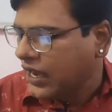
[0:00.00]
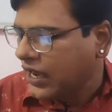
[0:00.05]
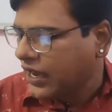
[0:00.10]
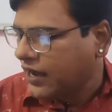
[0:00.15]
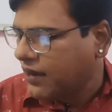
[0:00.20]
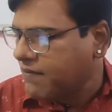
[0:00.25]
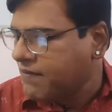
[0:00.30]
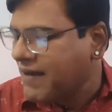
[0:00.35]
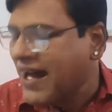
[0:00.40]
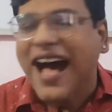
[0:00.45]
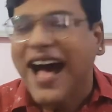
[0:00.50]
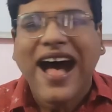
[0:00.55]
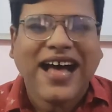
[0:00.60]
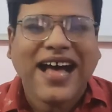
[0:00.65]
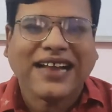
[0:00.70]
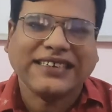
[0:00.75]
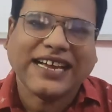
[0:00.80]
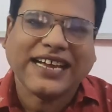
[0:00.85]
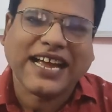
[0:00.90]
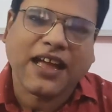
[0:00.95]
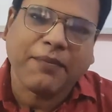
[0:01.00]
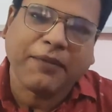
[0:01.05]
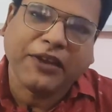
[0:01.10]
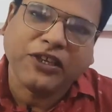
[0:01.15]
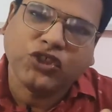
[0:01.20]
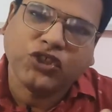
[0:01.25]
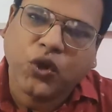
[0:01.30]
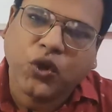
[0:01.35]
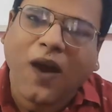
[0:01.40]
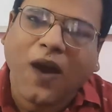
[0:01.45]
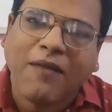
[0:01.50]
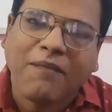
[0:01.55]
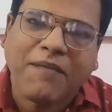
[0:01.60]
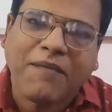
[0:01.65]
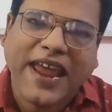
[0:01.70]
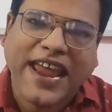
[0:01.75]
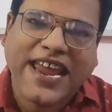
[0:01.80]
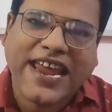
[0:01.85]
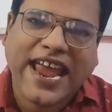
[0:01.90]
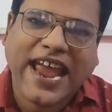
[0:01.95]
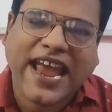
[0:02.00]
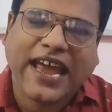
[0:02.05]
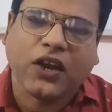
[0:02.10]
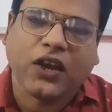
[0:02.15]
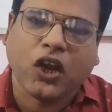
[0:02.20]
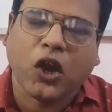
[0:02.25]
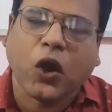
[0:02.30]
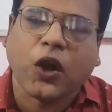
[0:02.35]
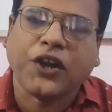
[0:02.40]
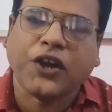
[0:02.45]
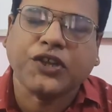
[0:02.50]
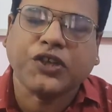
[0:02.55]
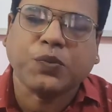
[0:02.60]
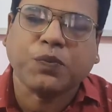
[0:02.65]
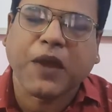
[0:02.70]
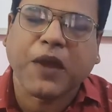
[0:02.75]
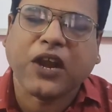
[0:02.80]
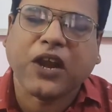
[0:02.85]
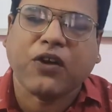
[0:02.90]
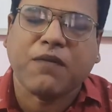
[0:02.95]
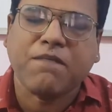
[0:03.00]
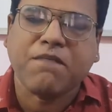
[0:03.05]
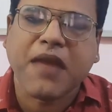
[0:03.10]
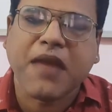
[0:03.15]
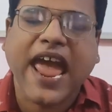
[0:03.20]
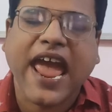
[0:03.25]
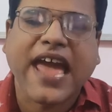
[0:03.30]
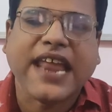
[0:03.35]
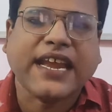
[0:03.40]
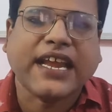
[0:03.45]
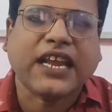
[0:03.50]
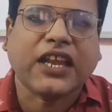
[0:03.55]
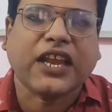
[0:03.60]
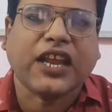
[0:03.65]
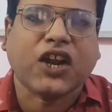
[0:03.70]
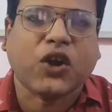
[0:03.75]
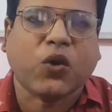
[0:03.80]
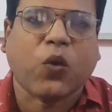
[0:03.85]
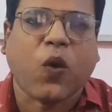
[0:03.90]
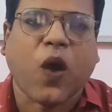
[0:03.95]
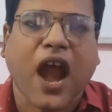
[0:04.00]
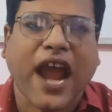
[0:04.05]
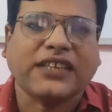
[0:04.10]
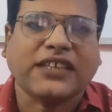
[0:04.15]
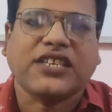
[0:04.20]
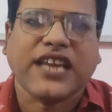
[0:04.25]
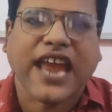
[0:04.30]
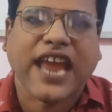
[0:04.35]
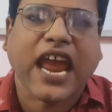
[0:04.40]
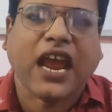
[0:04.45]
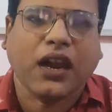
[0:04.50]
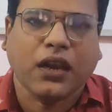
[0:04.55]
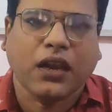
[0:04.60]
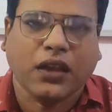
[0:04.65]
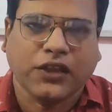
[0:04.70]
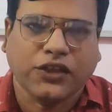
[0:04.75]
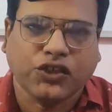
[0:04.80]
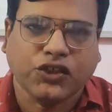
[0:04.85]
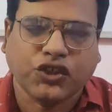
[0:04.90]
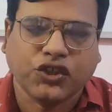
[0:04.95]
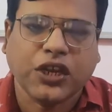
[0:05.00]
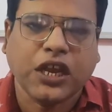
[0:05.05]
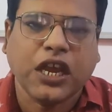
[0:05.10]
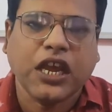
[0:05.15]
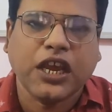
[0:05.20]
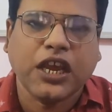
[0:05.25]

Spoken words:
Come on, come and join me and learn to speak grammatically correct English.